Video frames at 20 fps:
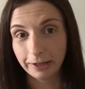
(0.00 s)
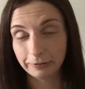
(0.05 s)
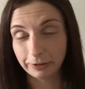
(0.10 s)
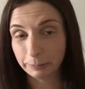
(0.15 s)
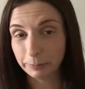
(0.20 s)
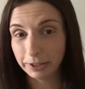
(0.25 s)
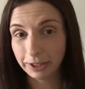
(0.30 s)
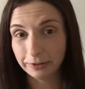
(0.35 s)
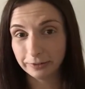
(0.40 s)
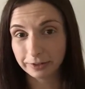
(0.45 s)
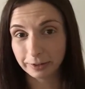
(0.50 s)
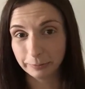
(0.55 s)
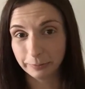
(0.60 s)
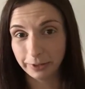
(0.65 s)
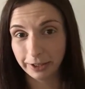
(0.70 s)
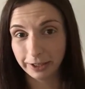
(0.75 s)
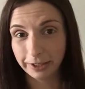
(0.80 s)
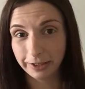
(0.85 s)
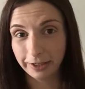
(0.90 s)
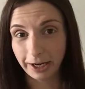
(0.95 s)
If I'd been out
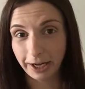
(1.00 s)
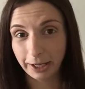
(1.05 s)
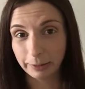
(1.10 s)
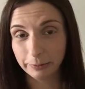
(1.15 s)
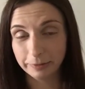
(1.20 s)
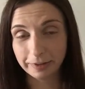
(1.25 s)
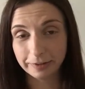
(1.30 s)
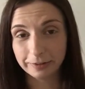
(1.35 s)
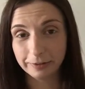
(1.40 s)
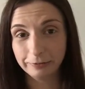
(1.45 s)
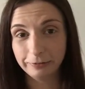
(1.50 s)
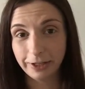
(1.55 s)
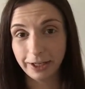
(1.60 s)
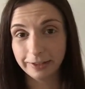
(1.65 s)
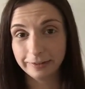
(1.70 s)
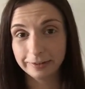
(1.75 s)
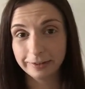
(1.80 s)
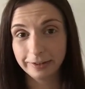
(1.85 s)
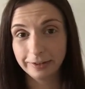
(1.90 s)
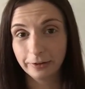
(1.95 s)
somewhere, I would
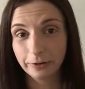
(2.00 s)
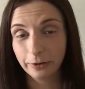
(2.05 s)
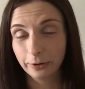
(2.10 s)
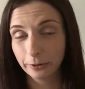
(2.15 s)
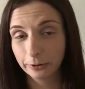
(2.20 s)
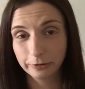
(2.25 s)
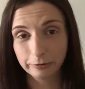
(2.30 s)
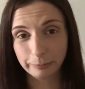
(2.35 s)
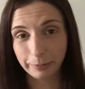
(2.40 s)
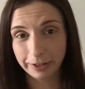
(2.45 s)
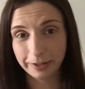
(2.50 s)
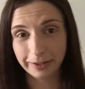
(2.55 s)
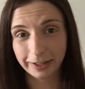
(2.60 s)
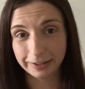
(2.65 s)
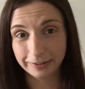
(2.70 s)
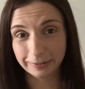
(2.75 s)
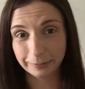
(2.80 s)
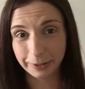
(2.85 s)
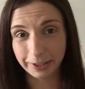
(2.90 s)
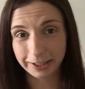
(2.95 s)
disinfect all of my
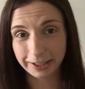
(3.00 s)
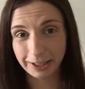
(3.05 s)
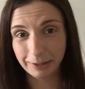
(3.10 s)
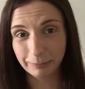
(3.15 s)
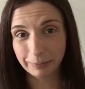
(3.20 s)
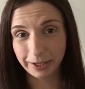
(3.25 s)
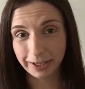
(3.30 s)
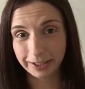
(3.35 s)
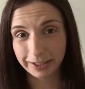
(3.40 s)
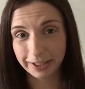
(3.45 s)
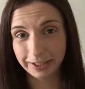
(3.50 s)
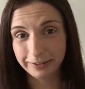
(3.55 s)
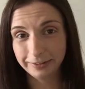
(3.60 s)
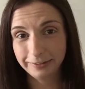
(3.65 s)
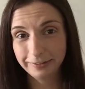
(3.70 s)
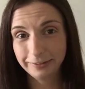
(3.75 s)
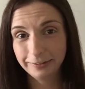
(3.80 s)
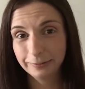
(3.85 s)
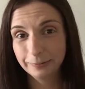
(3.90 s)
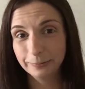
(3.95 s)
things when I came back
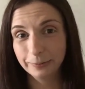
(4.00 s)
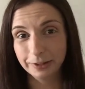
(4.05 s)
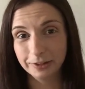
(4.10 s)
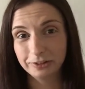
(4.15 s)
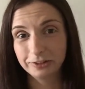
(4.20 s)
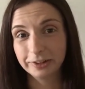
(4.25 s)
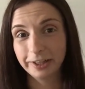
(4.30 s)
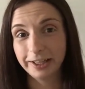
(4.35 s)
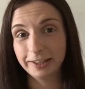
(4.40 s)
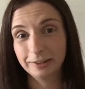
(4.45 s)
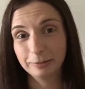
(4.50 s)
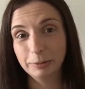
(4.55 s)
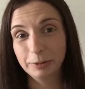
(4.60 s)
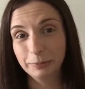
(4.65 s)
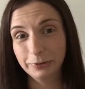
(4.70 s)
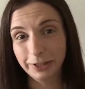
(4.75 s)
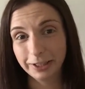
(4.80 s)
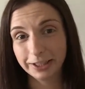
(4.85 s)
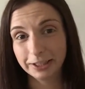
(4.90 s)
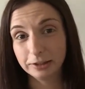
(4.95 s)
in, which led to
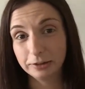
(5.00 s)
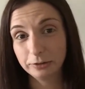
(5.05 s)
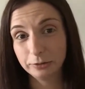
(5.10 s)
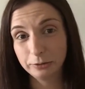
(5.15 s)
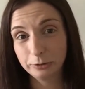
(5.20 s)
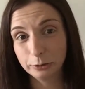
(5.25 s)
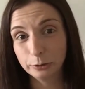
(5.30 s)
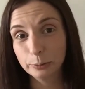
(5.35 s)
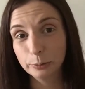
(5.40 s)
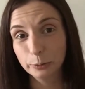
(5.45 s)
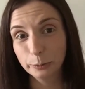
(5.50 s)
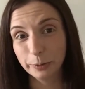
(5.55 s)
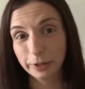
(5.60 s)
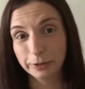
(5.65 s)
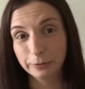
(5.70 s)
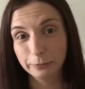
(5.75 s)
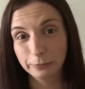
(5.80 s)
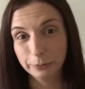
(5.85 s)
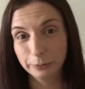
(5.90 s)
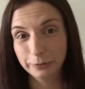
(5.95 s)
me breaking two
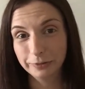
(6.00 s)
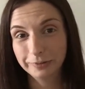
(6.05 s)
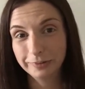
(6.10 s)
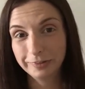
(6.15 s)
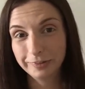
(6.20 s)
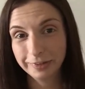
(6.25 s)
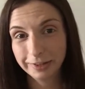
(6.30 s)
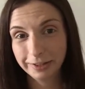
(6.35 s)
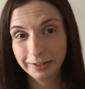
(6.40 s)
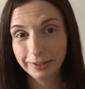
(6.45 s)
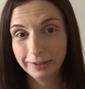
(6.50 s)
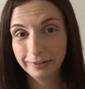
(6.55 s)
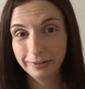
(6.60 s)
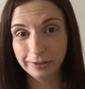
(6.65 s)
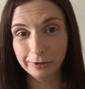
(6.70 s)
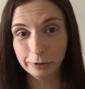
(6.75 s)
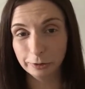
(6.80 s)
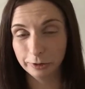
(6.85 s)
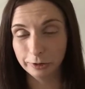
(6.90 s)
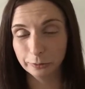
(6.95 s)
mobile phones.
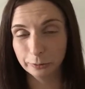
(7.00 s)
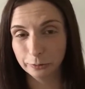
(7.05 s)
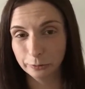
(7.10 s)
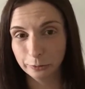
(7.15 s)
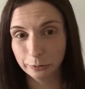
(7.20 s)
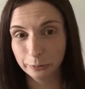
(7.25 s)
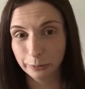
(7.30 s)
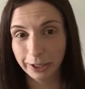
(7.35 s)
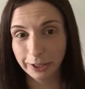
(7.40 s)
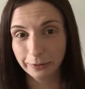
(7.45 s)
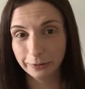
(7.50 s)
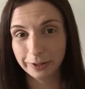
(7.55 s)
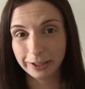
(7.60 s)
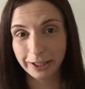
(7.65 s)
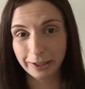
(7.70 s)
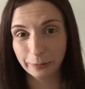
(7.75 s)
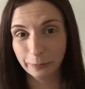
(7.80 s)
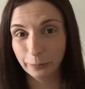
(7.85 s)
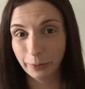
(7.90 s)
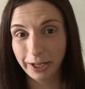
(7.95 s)
They really don't do well,
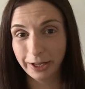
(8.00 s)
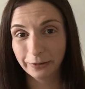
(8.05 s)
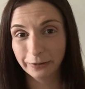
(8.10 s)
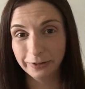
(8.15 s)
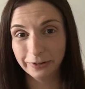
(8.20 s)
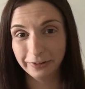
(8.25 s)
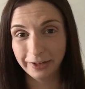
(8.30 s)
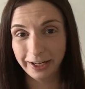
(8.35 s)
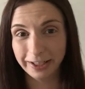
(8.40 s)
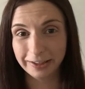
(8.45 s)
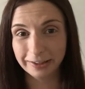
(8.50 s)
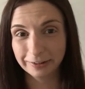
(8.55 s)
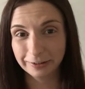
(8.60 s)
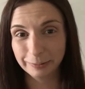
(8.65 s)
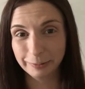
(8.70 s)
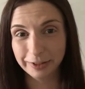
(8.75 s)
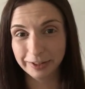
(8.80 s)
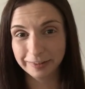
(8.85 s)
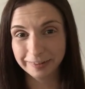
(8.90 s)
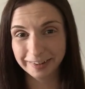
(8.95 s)
getting wet on a
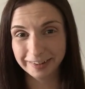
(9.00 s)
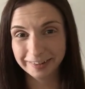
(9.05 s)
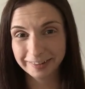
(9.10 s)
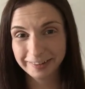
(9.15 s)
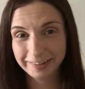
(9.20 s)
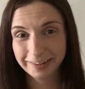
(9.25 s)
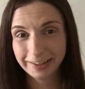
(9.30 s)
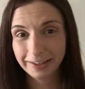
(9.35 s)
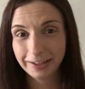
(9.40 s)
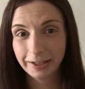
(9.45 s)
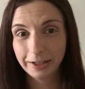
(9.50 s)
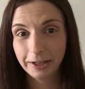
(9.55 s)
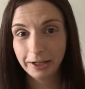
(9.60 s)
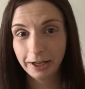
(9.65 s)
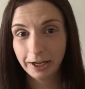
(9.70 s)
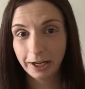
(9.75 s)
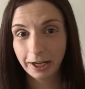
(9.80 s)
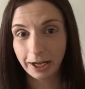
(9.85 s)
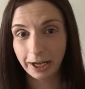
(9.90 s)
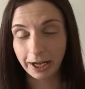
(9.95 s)
regular basis.
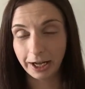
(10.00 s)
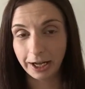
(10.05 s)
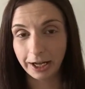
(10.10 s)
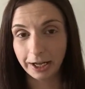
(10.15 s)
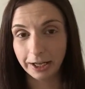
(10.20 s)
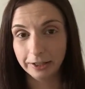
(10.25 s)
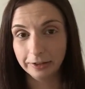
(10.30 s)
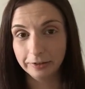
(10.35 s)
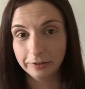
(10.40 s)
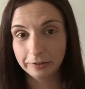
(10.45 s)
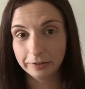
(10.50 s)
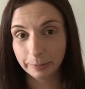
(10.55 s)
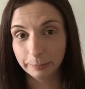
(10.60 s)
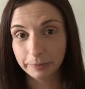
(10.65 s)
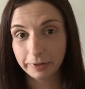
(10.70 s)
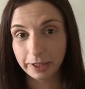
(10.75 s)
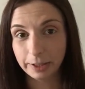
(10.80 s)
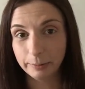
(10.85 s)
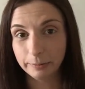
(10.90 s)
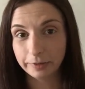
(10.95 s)
And
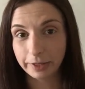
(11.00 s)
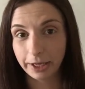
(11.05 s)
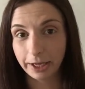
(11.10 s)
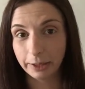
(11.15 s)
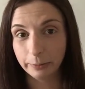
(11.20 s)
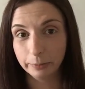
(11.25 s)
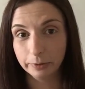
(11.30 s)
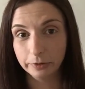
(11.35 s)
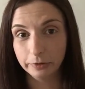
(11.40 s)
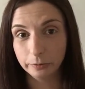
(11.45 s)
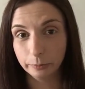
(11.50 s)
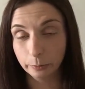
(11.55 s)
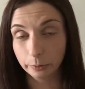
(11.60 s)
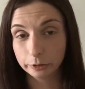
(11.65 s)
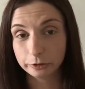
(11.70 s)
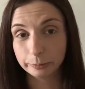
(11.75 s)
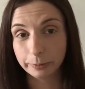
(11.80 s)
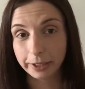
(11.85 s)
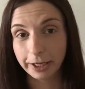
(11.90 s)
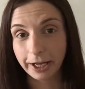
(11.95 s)
sometimes I was
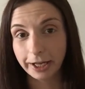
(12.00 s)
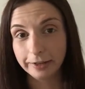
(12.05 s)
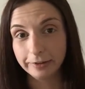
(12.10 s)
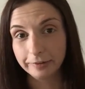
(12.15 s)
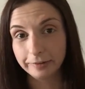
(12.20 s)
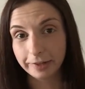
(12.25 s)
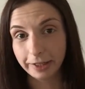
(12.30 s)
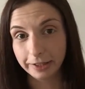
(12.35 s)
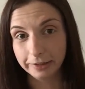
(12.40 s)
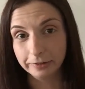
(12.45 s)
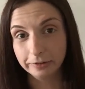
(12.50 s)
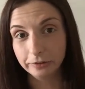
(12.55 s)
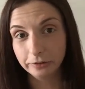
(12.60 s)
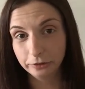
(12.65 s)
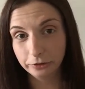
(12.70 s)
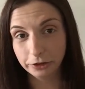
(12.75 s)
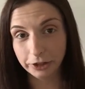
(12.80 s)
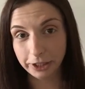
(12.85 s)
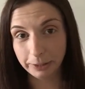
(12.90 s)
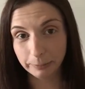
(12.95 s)
washing my hands in
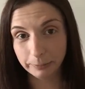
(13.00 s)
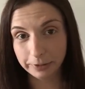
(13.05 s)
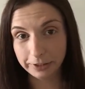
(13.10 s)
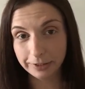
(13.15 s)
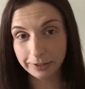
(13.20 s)
straight